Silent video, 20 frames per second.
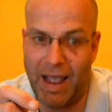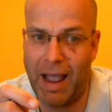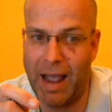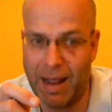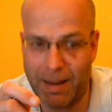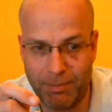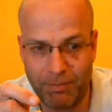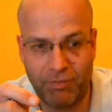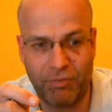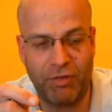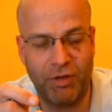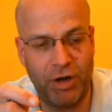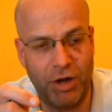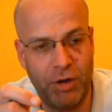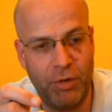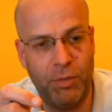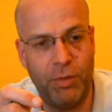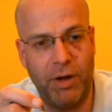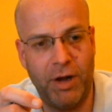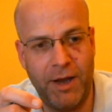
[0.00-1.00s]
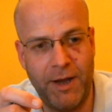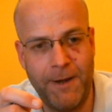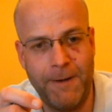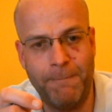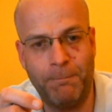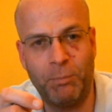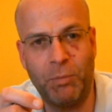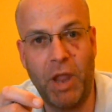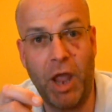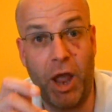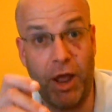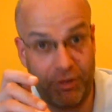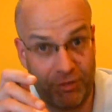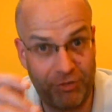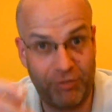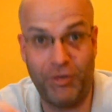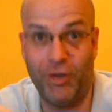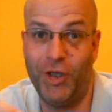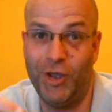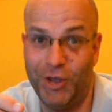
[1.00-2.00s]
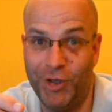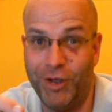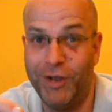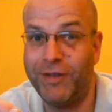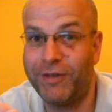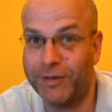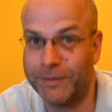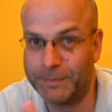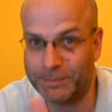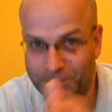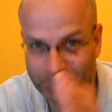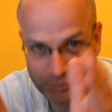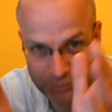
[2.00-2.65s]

absolutely assert